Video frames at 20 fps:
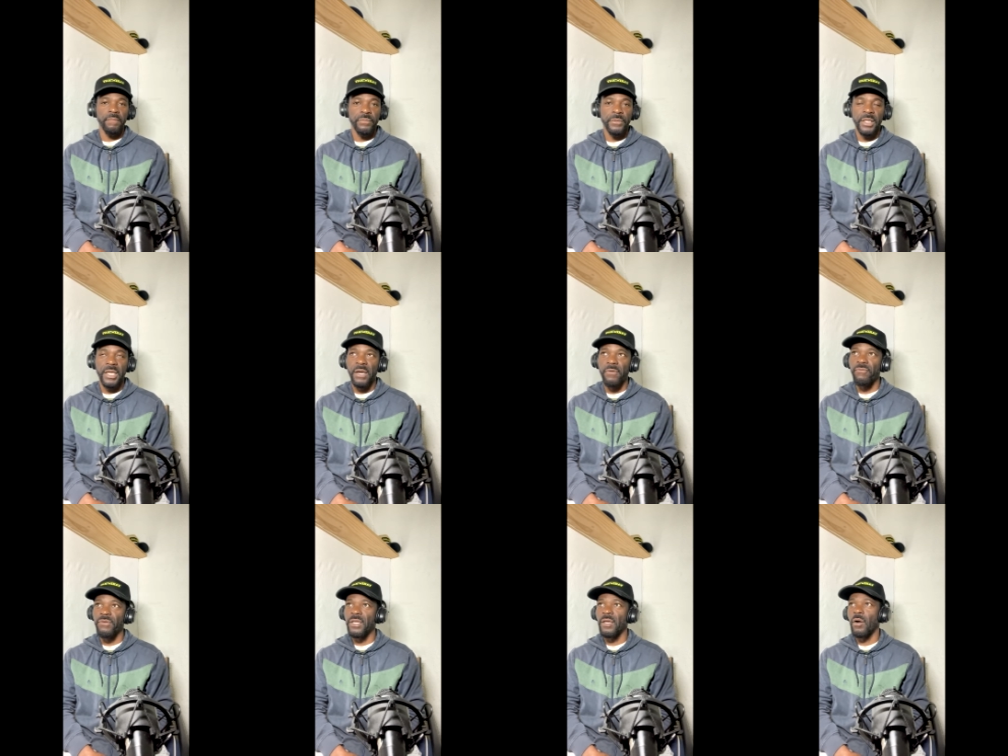Get
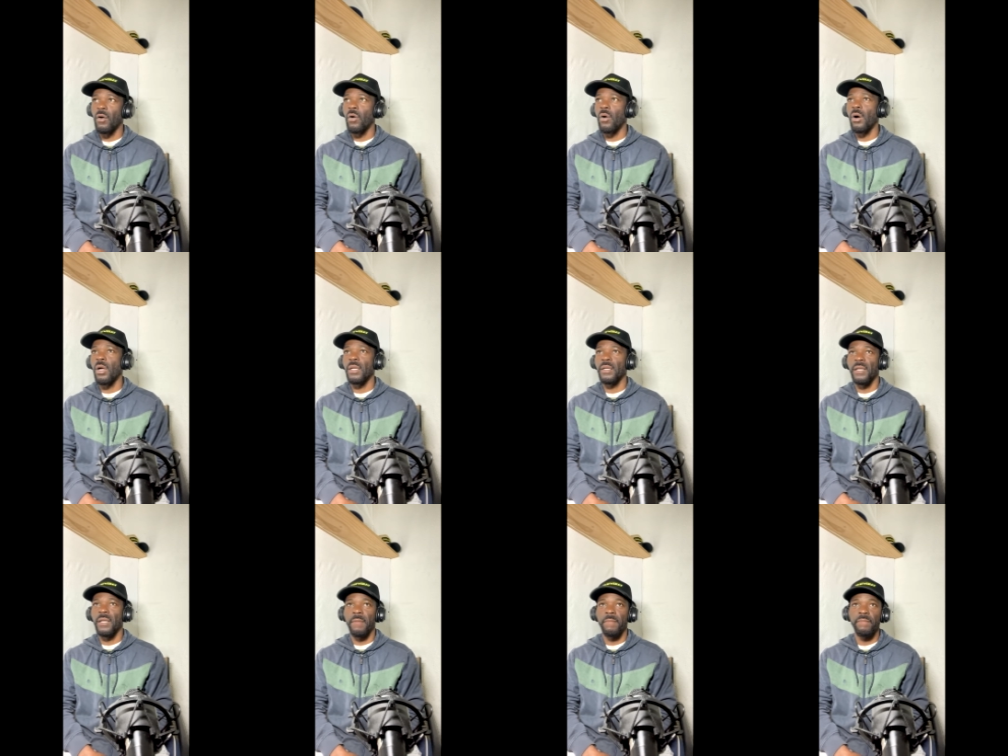rid of all
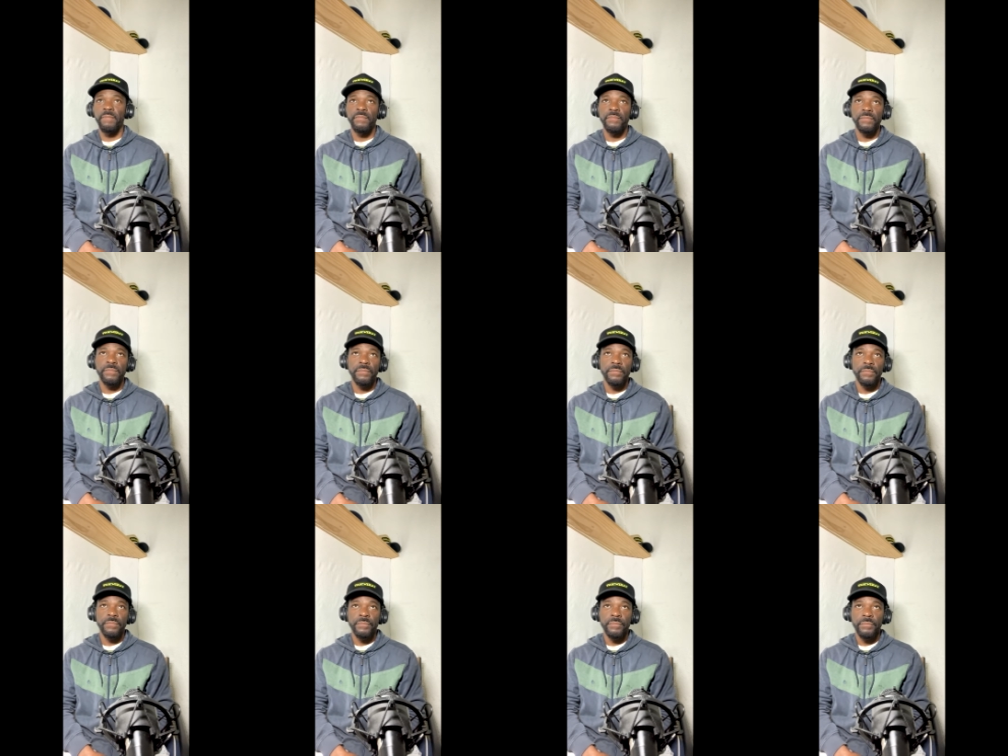of them,
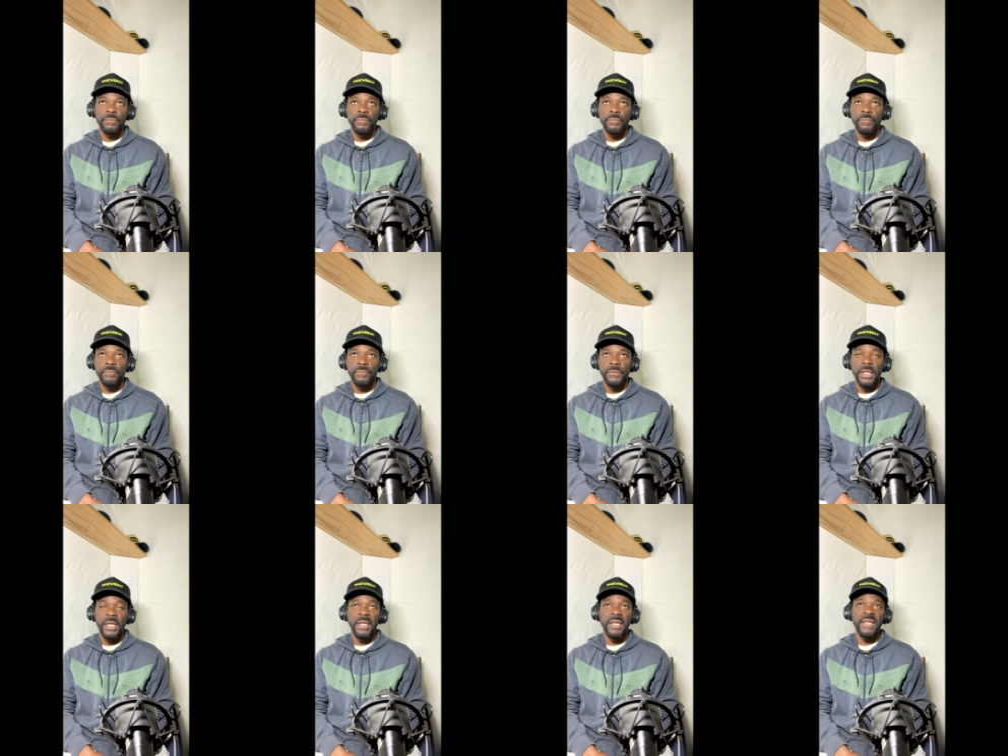
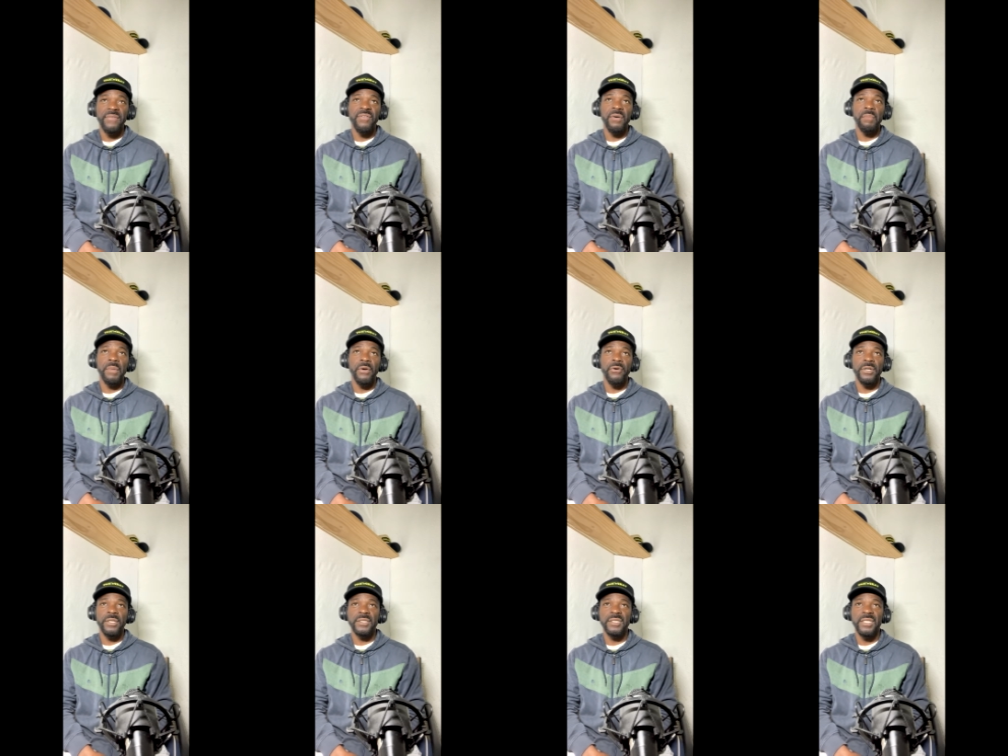and leave
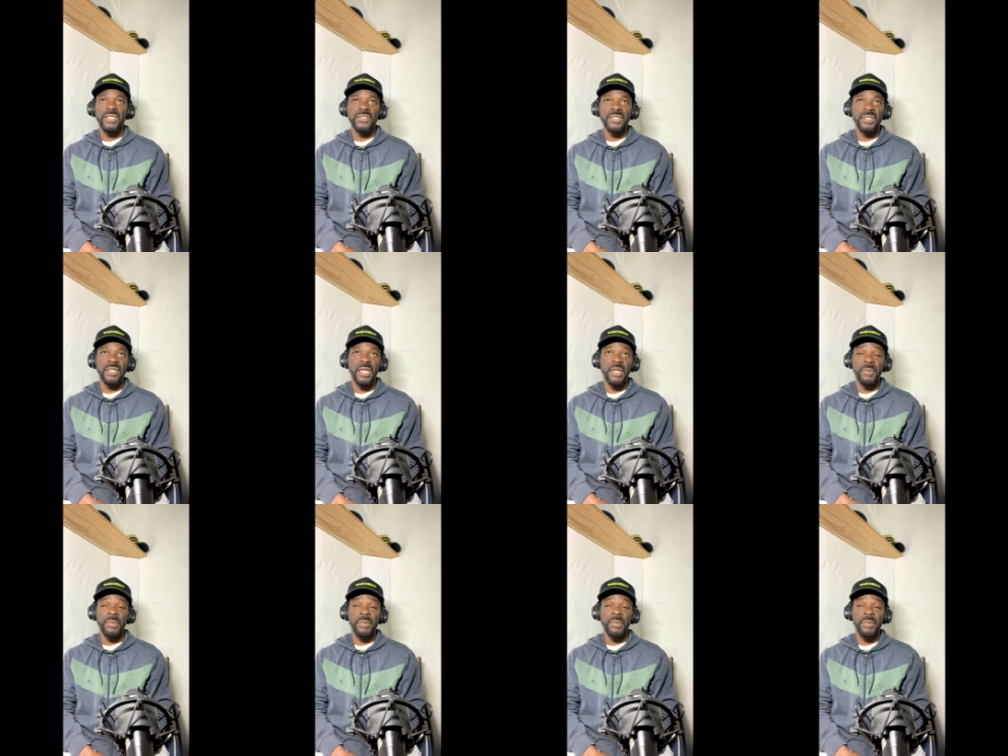America desolated.